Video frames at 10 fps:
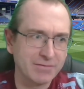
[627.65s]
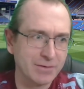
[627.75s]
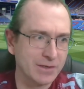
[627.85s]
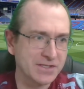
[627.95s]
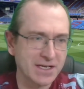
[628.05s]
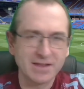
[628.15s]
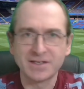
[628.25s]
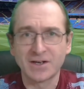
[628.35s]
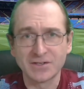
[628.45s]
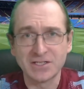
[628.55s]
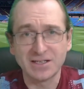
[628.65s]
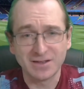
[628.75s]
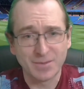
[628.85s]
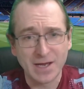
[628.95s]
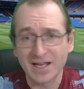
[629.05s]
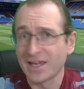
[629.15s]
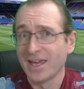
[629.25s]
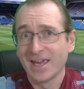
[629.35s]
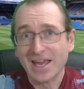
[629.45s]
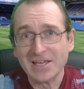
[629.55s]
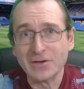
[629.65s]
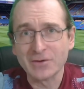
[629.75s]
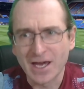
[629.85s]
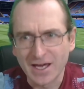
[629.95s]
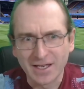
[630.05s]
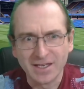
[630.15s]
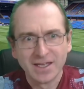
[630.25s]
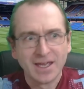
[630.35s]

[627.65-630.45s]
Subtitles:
If you want to say they're dodgy at the back, you can.